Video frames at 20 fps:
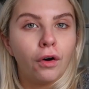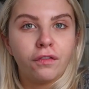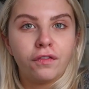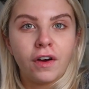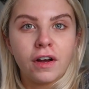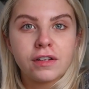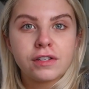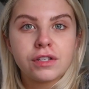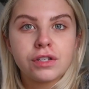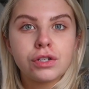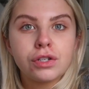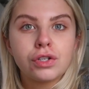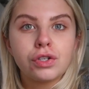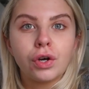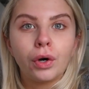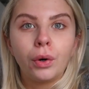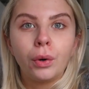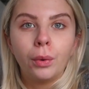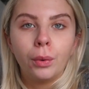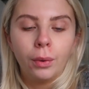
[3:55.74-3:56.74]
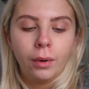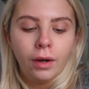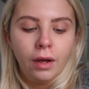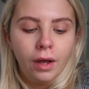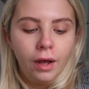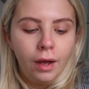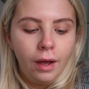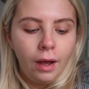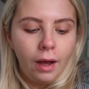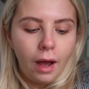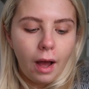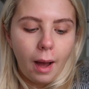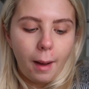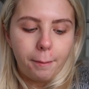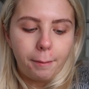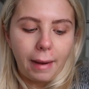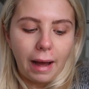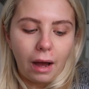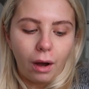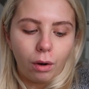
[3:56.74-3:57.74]
fussed at all
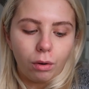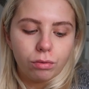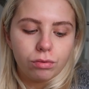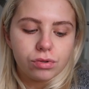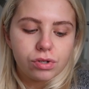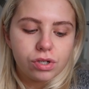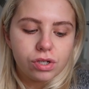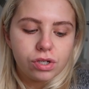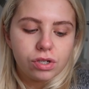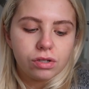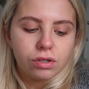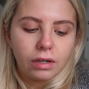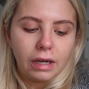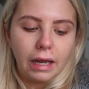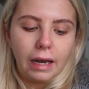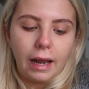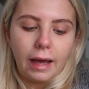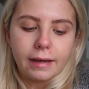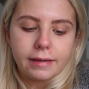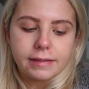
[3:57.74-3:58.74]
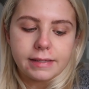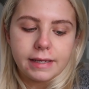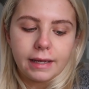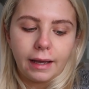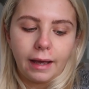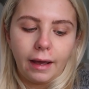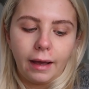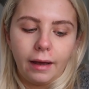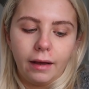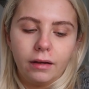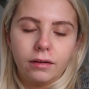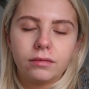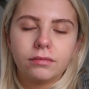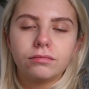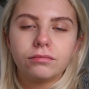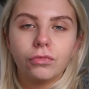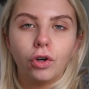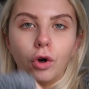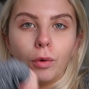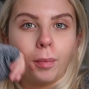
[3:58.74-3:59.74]
about collecting it
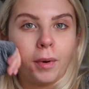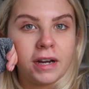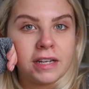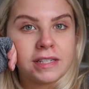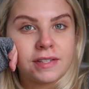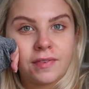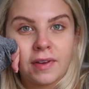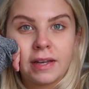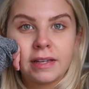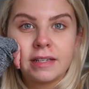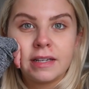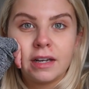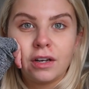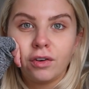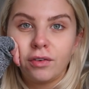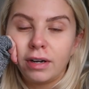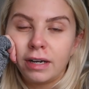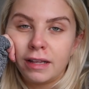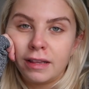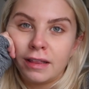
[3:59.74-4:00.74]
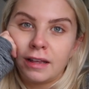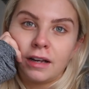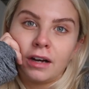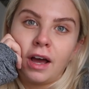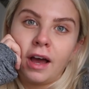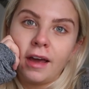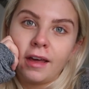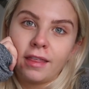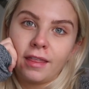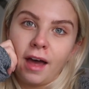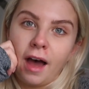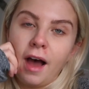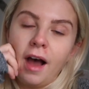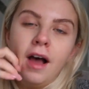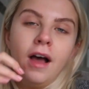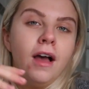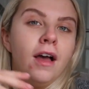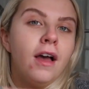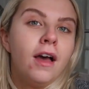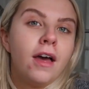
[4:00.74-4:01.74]
or breastfeeding or anything like that.